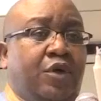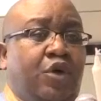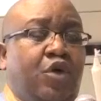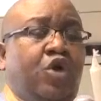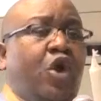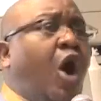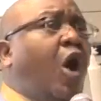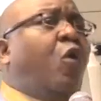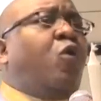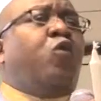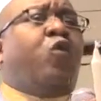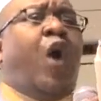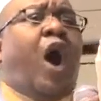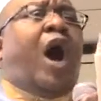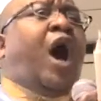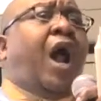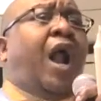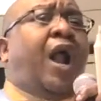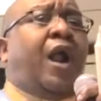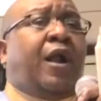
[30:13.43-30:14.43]
no
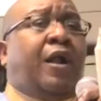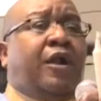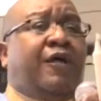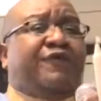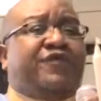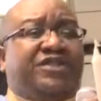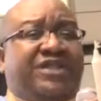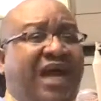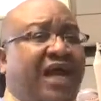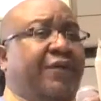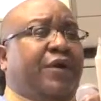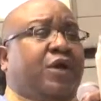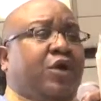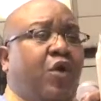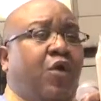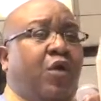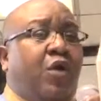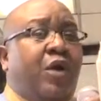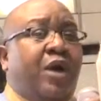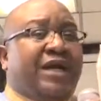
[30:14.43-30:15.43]
wall of
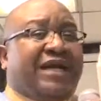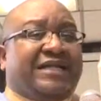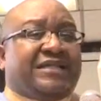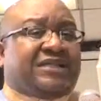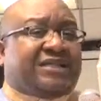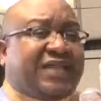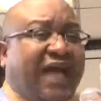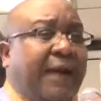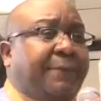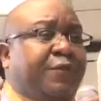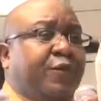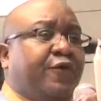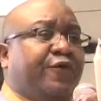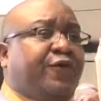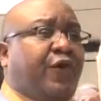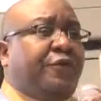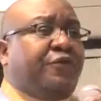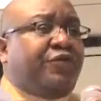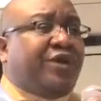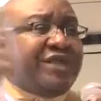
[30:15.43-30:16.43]
Jericho can stop you
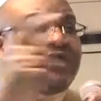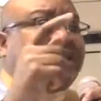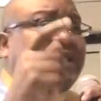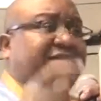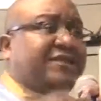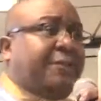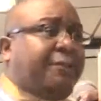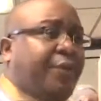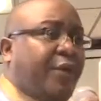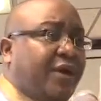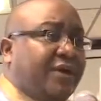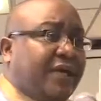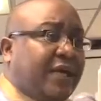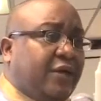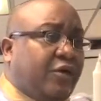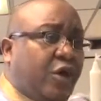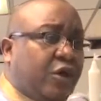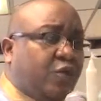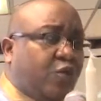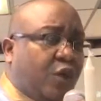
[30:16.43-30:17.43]
from reaching the point
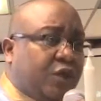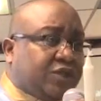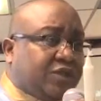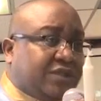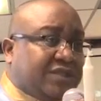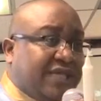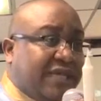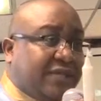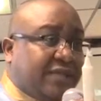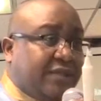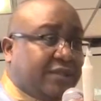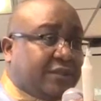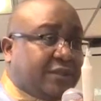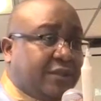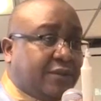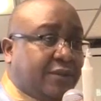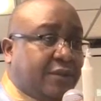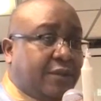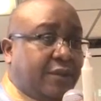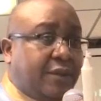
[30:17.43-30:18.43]
that God wants to take you
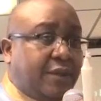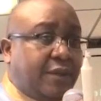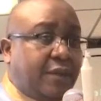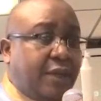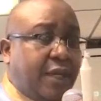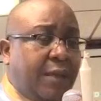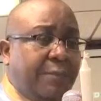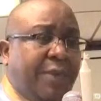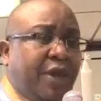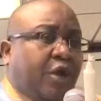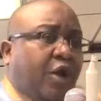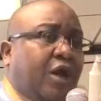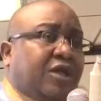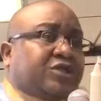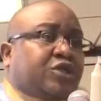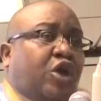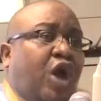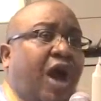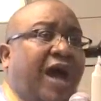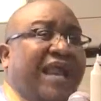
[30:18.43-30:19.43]
to.
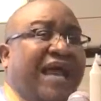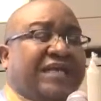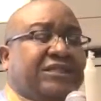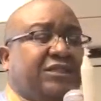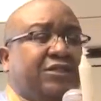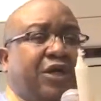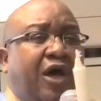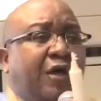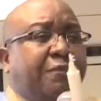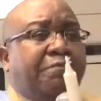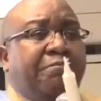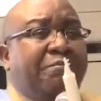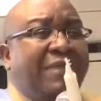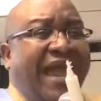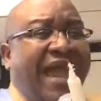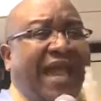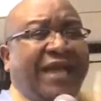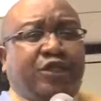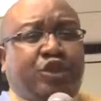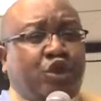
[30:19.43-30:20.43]
Because God has not
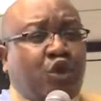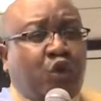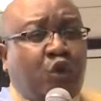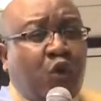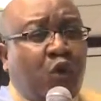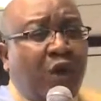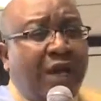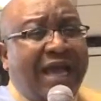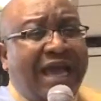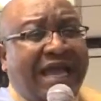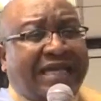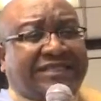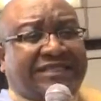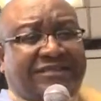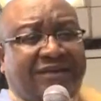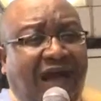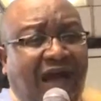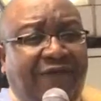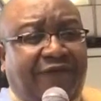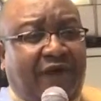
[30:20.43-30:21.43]
made you a
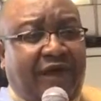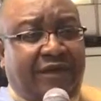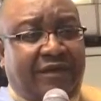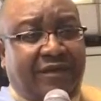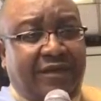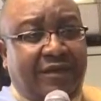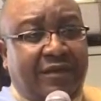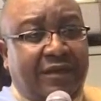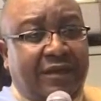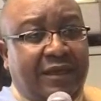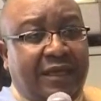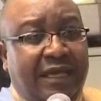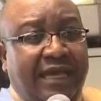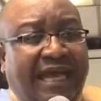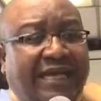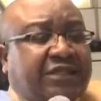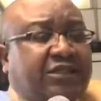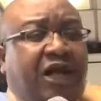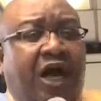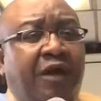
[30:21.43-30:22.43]
servant. He
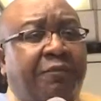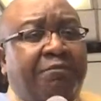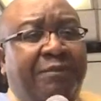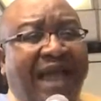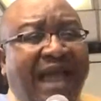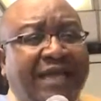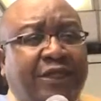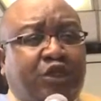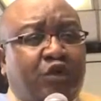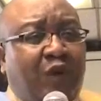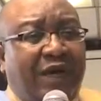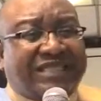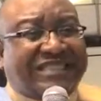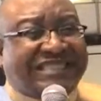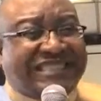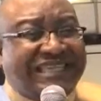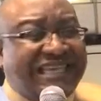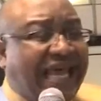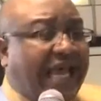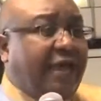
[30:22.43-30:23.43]
has not made you a
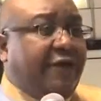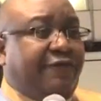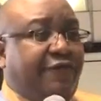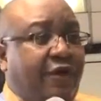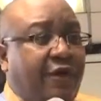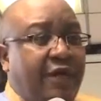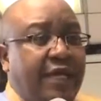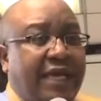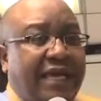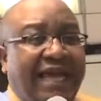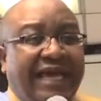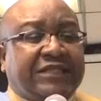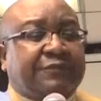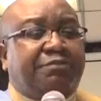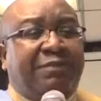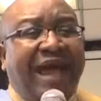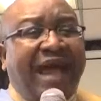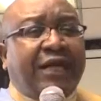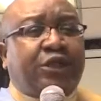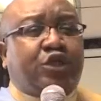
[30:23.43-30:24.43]
slave. He has
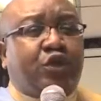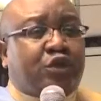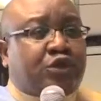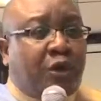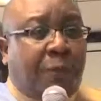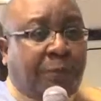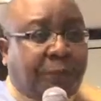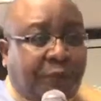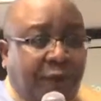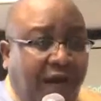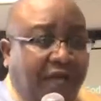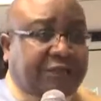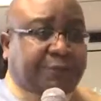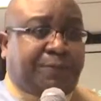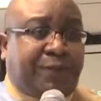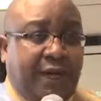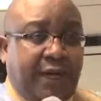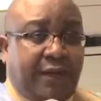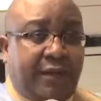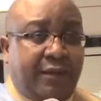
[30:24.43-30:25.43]
made you to
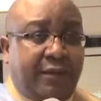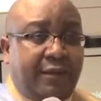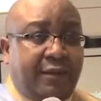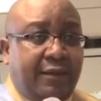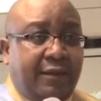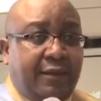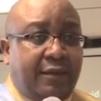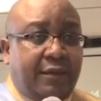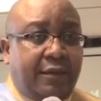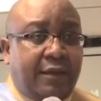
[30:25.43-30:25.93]
prosper. I